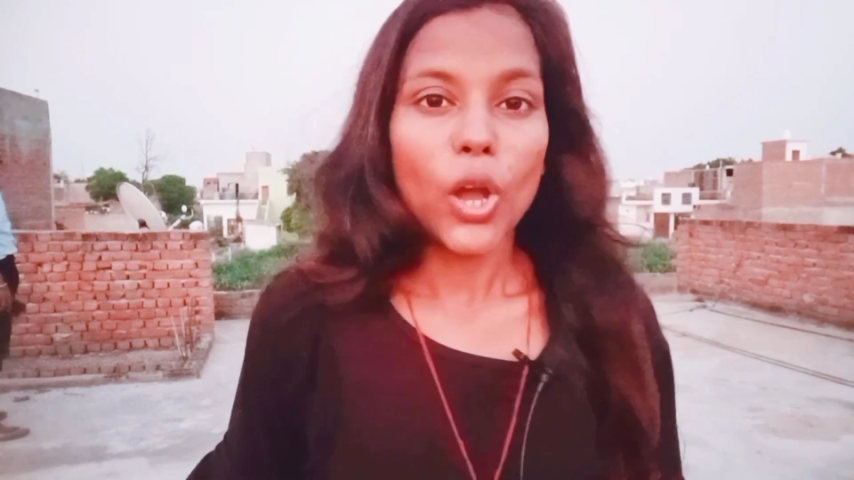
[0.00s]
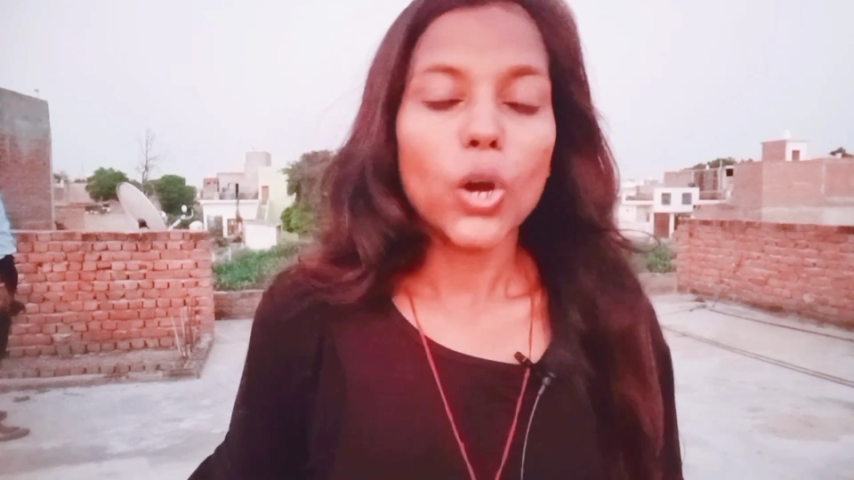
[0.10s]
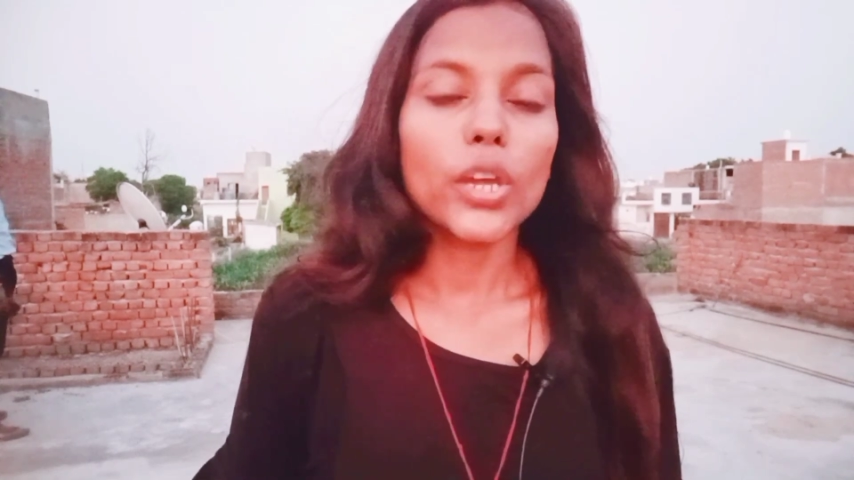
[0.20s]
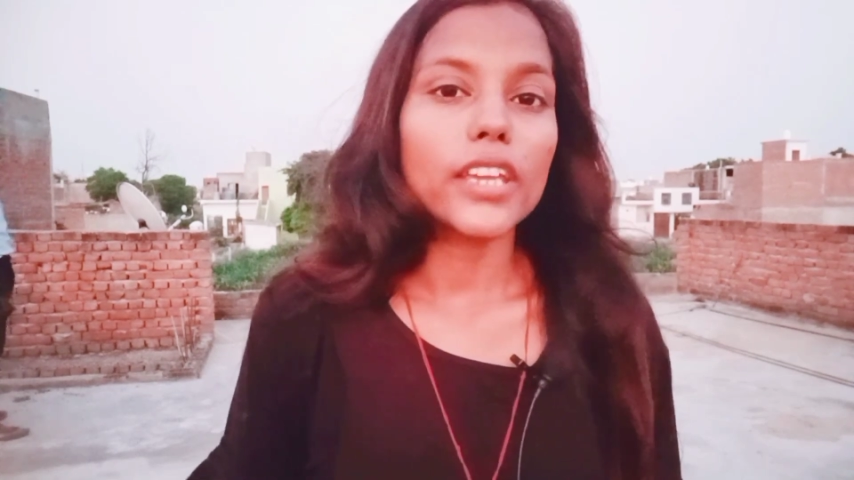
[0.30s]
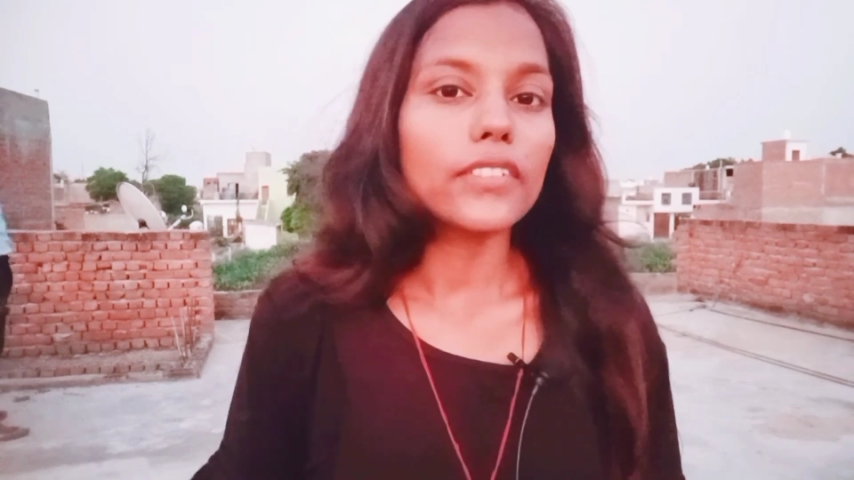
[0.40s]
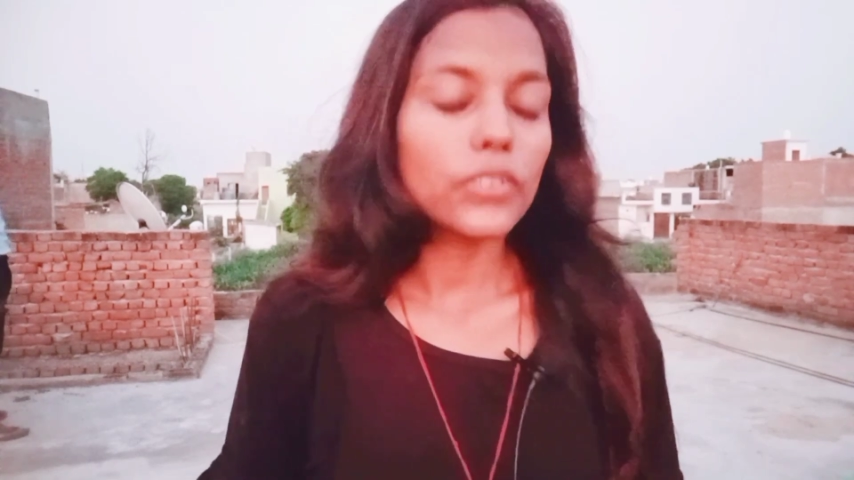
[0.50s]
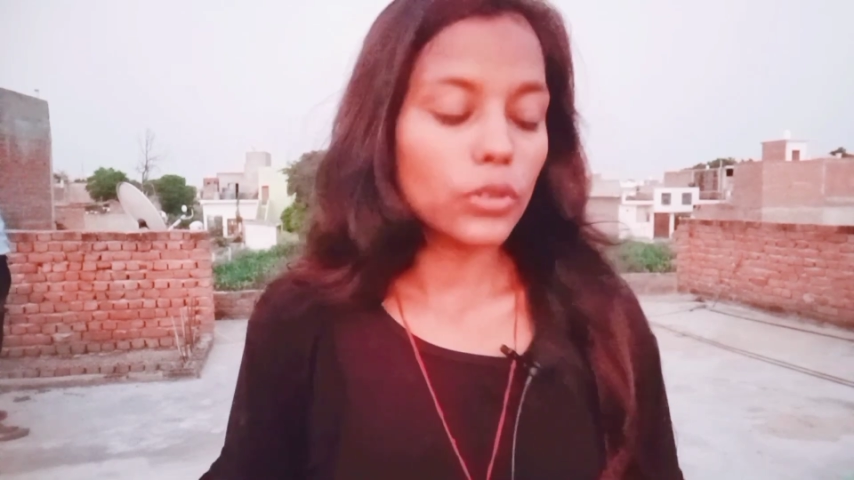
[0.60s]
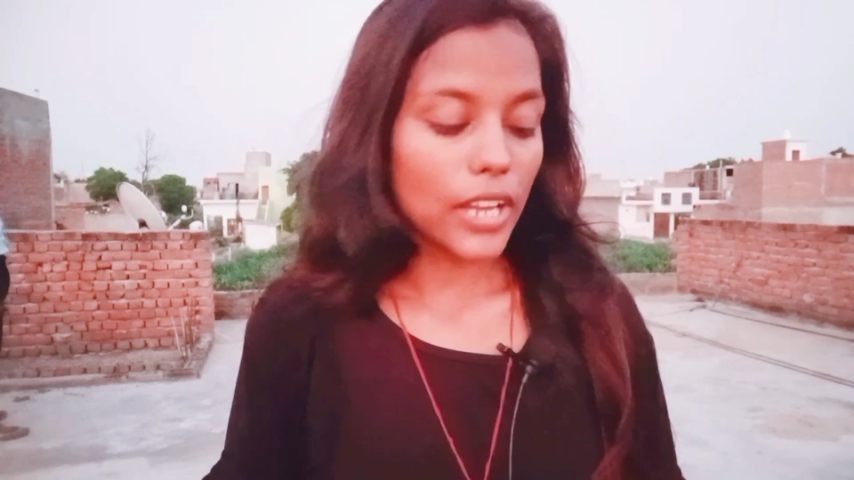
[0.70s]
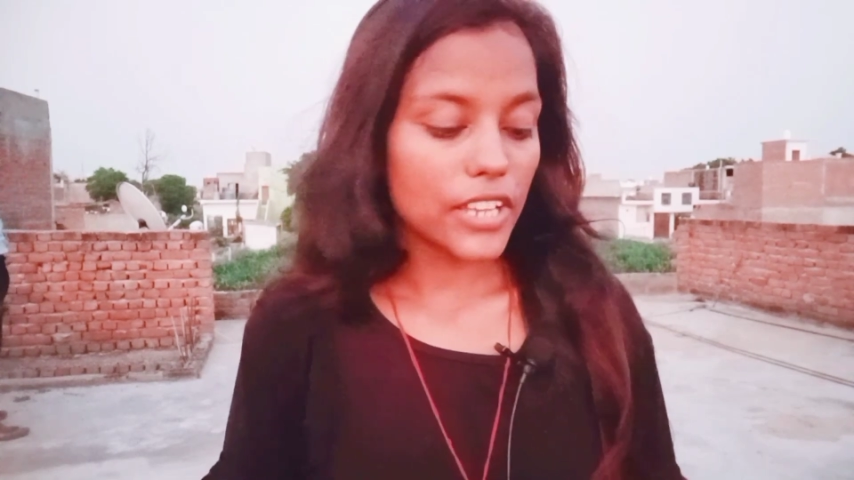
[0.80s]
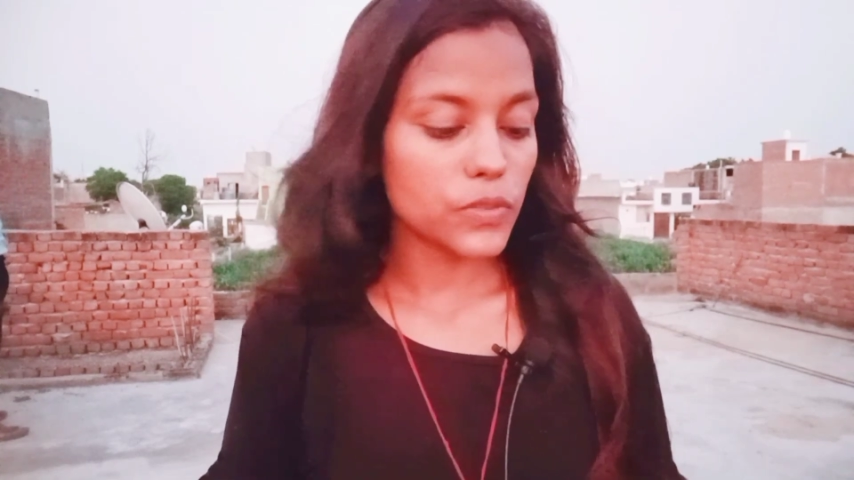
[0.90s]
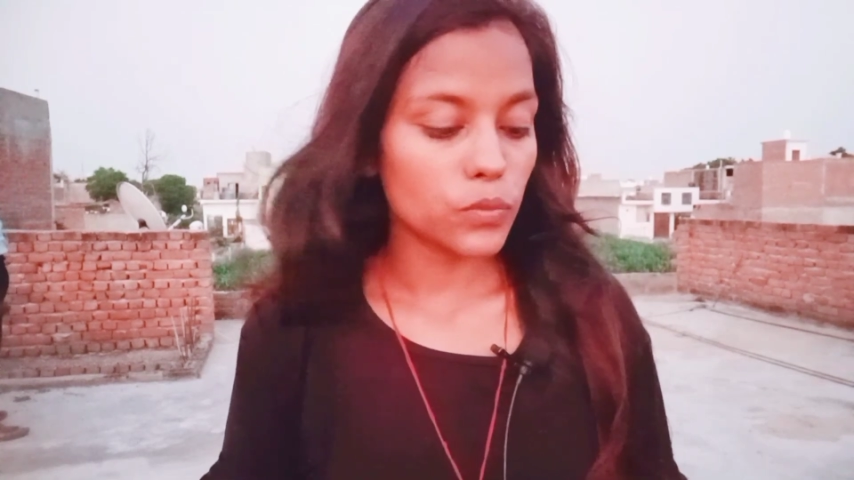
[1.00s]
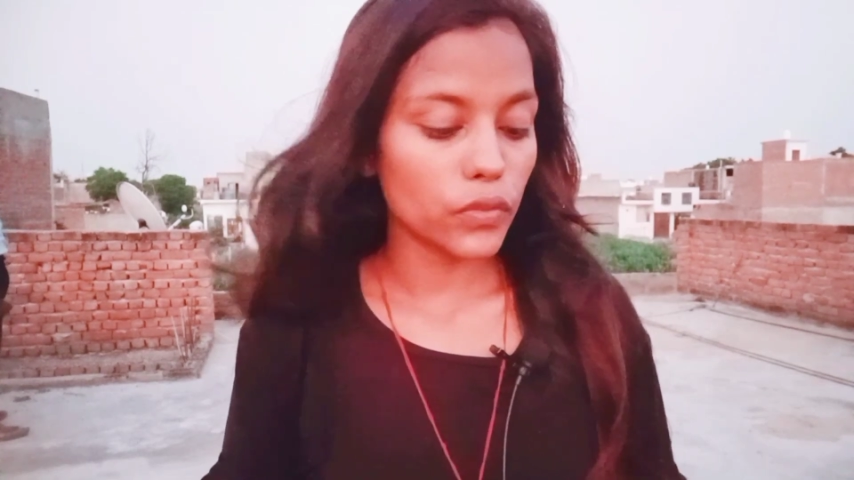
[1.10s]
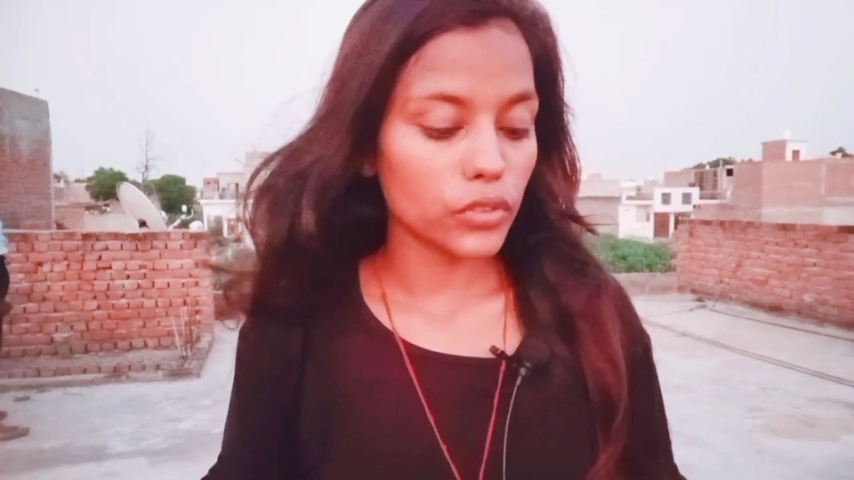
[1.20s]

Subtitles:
Okay, so let's move